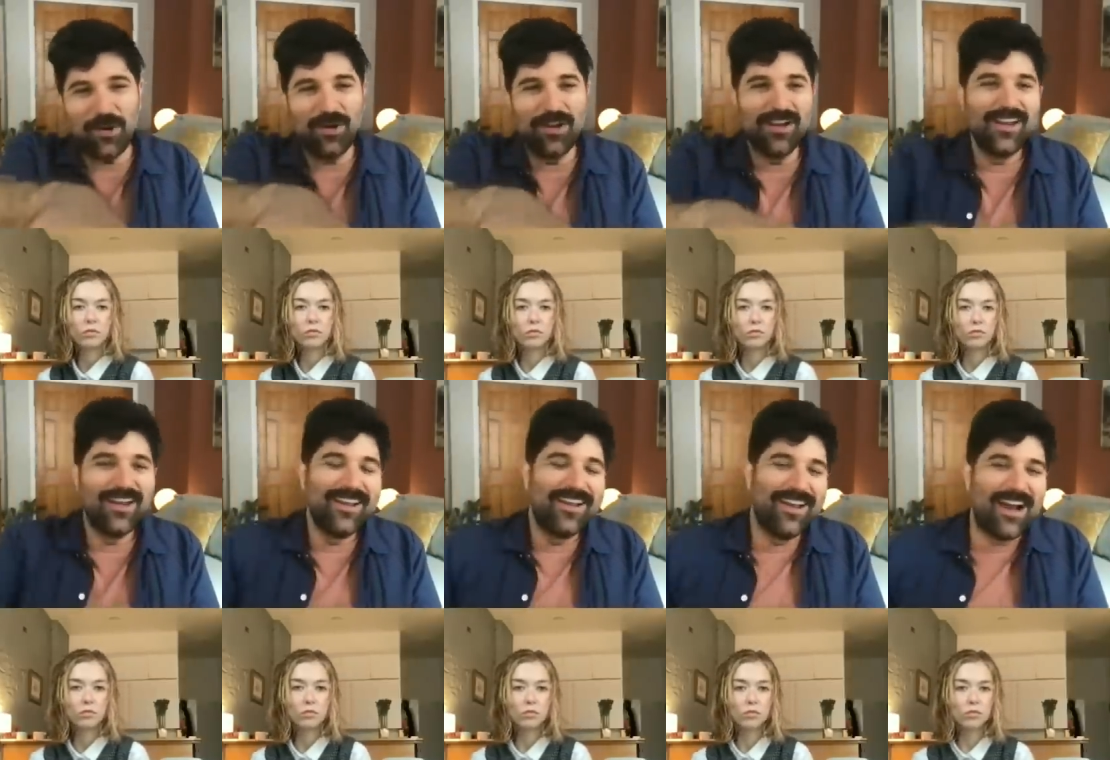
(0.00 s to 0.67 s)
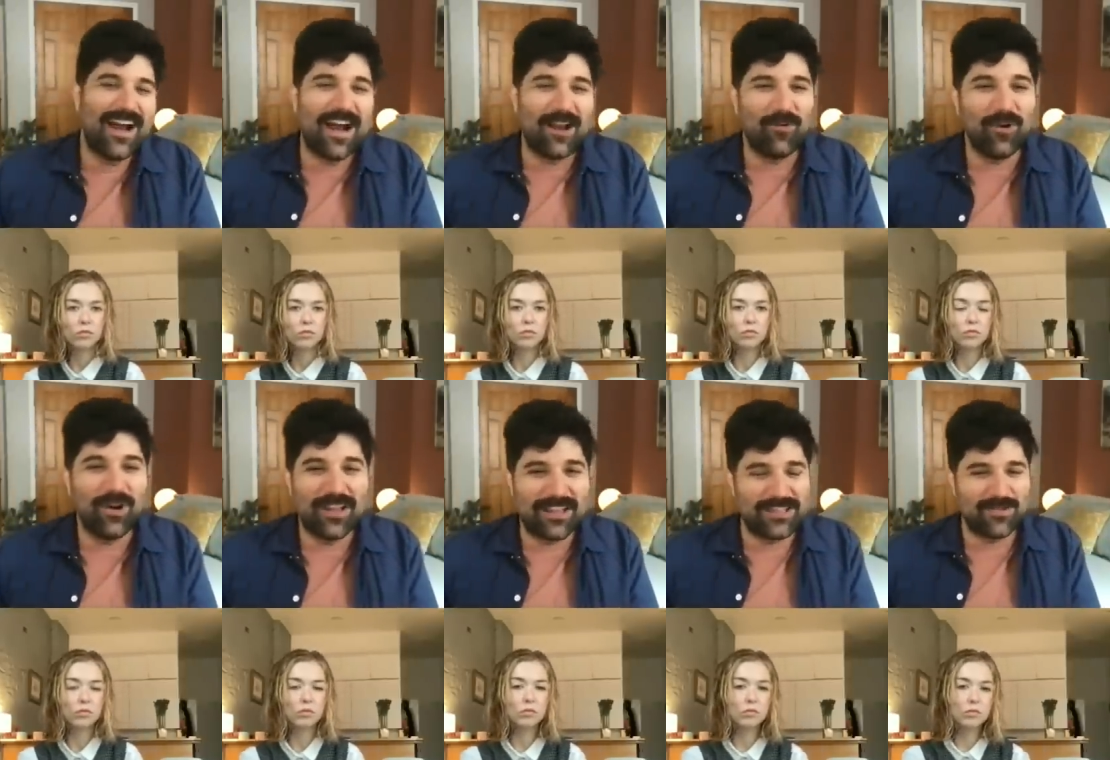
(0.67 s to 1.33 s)
Speaker 1: so
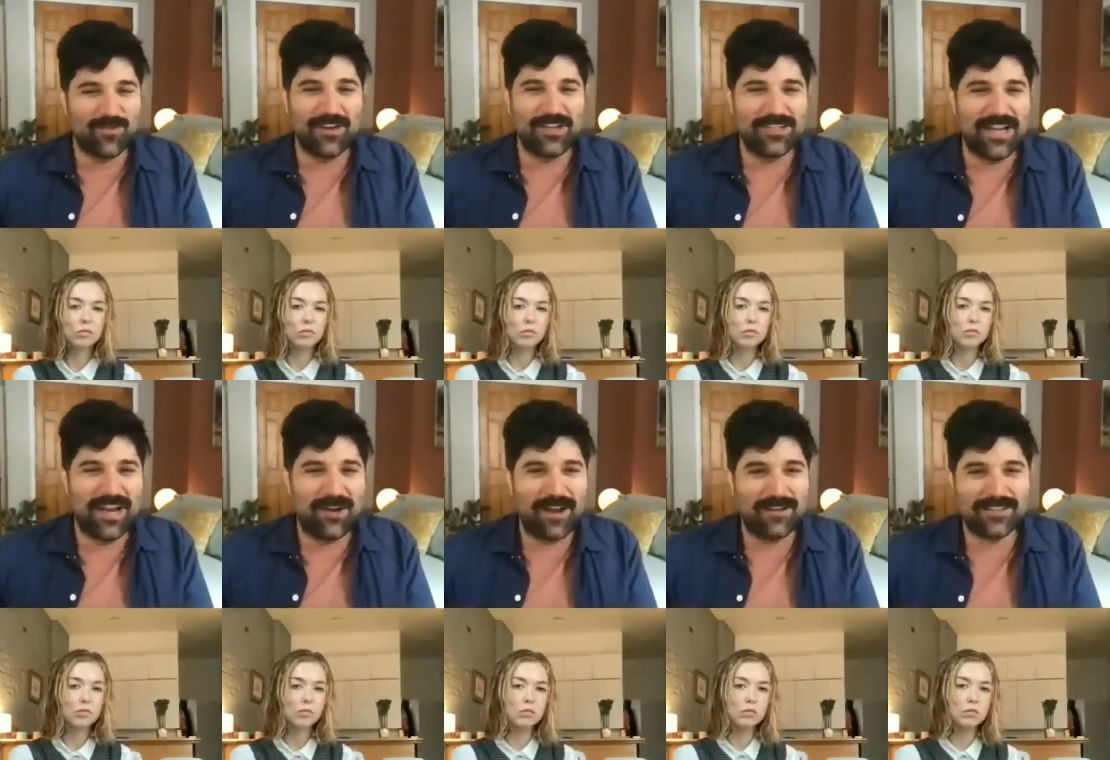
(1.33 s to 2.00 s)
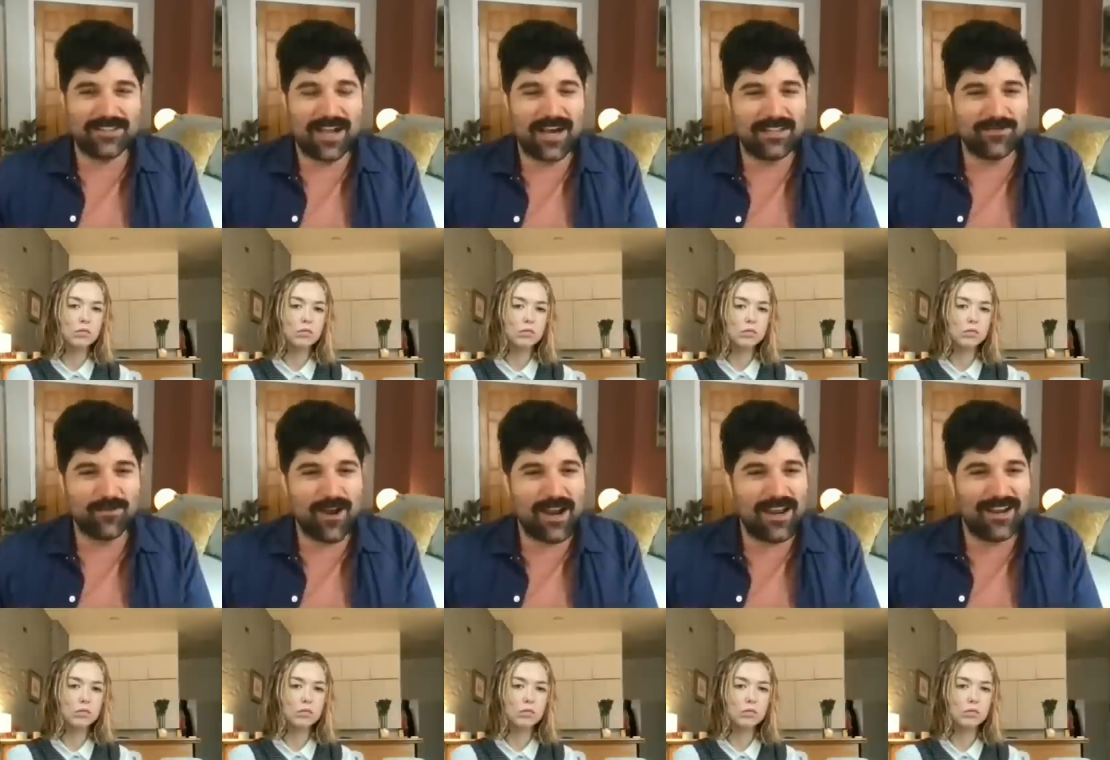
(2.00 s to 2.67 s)
I really just want to shout out
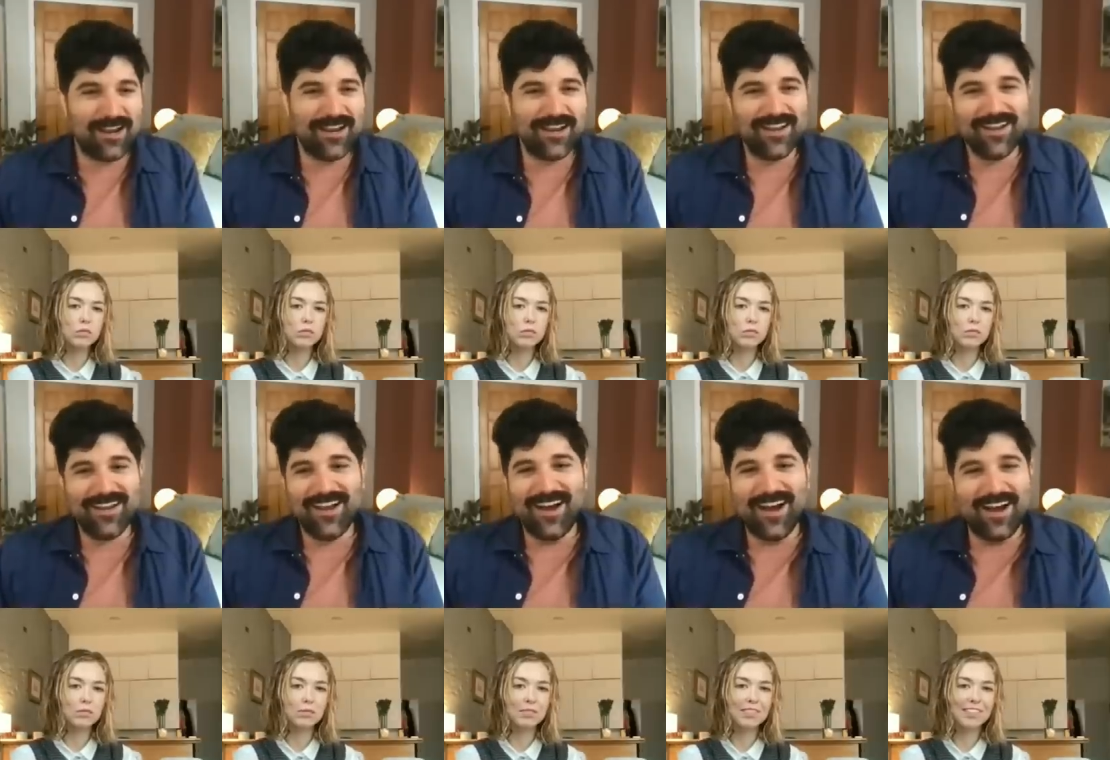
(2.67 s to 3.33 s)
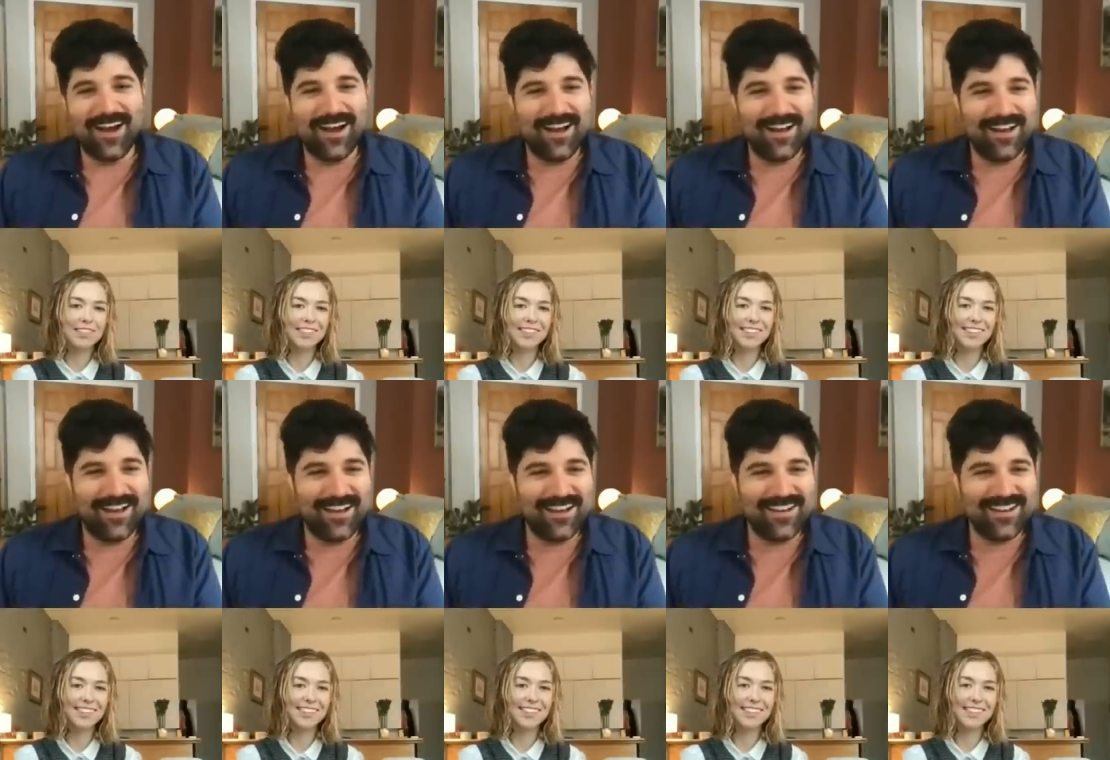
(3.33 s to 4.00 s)
Scott's ring
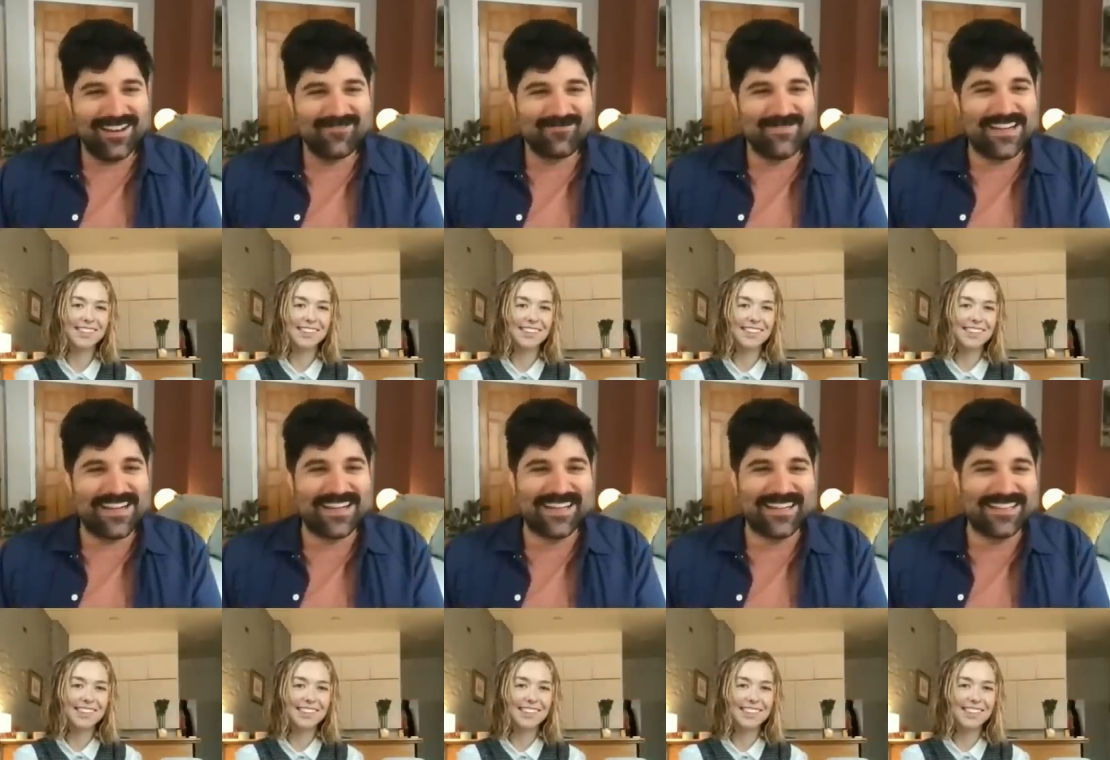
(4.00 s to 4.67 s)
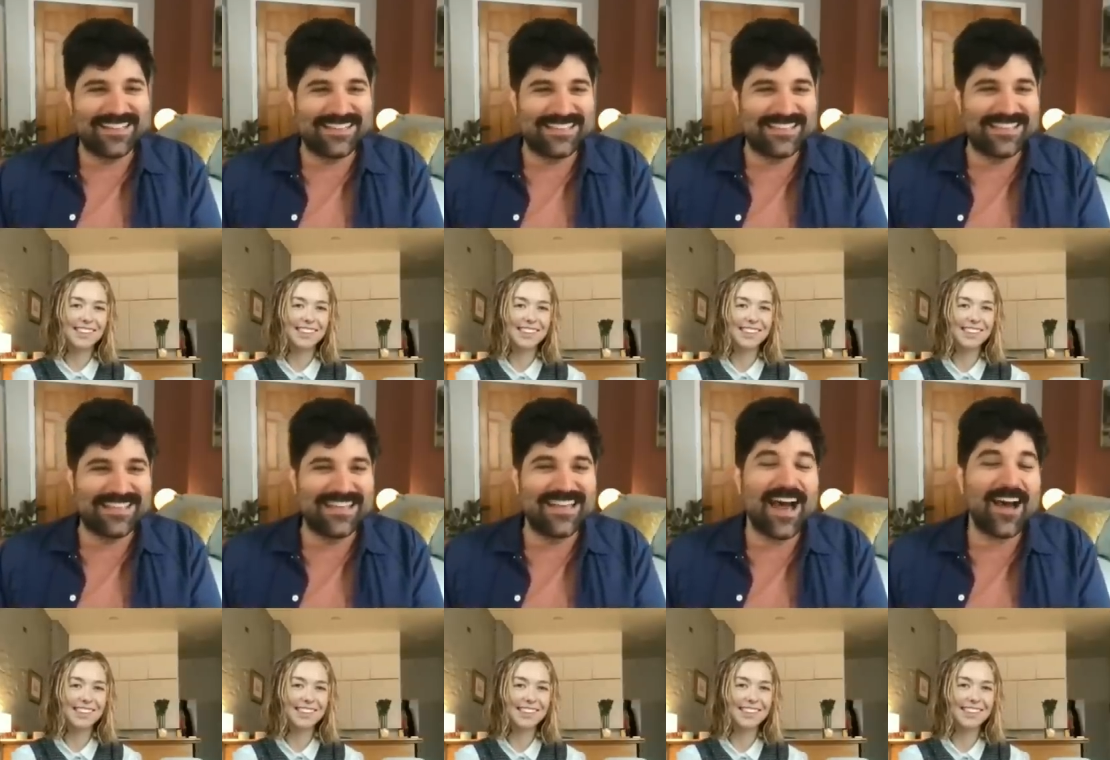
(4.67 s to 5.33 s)
uh,
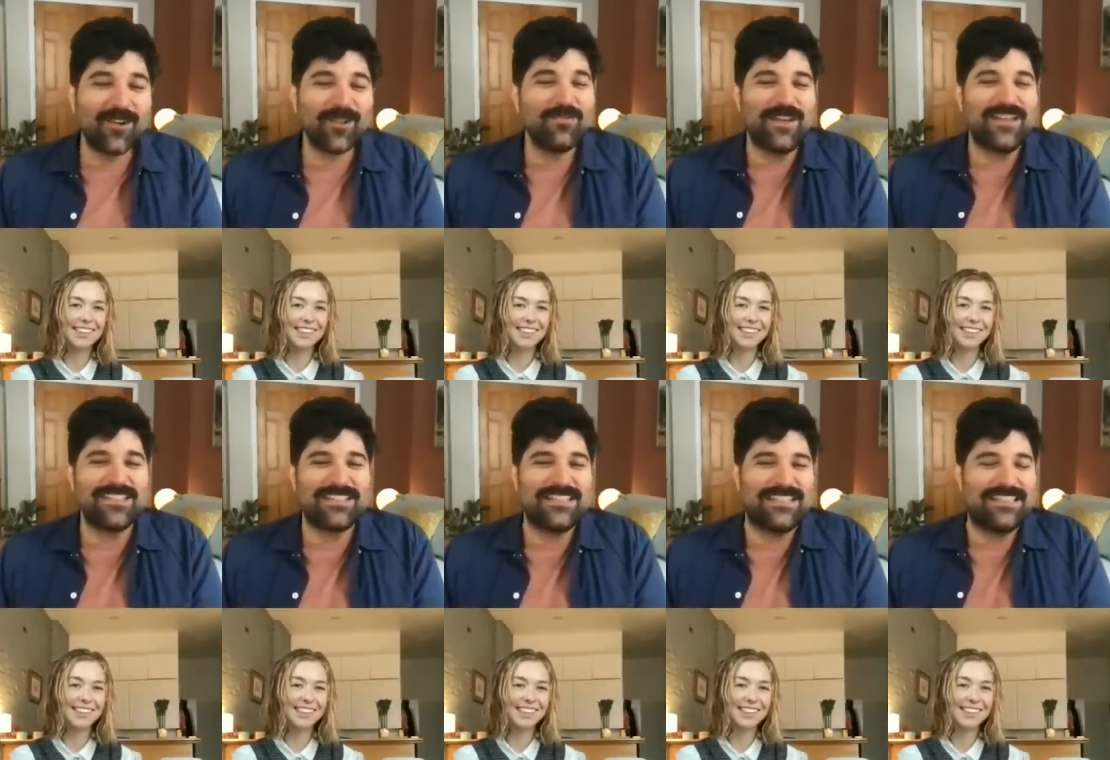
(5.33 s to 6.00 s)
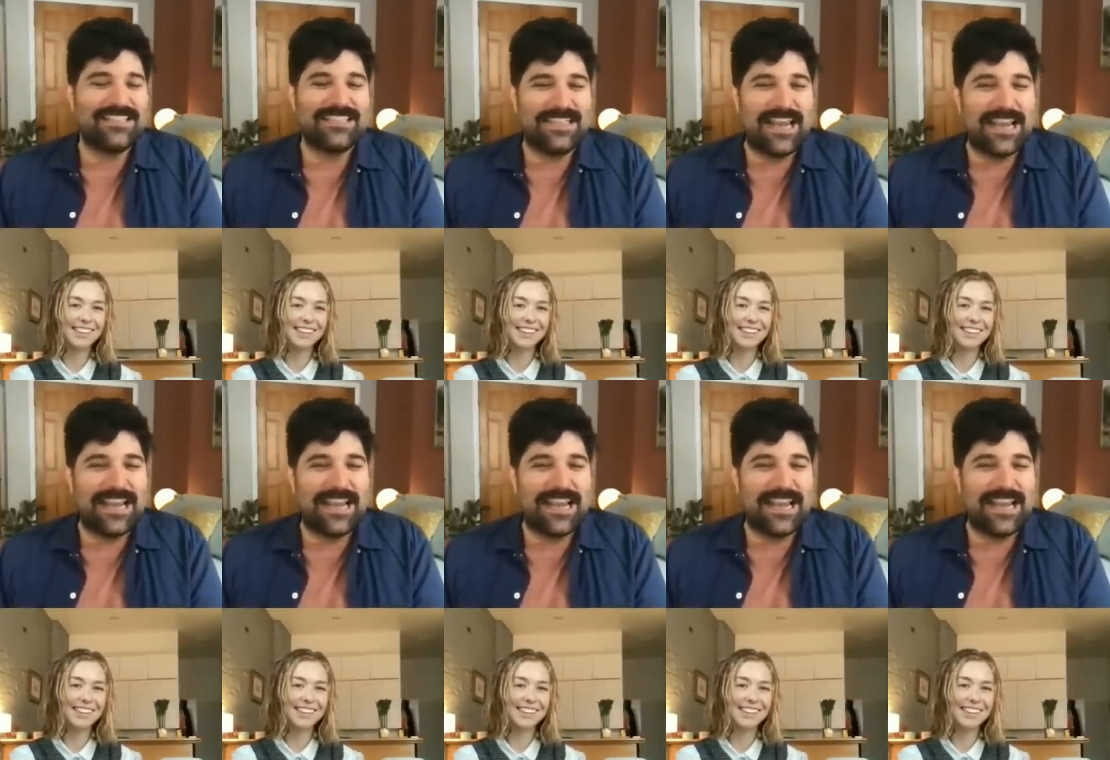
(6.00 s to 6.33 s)
because not only because it's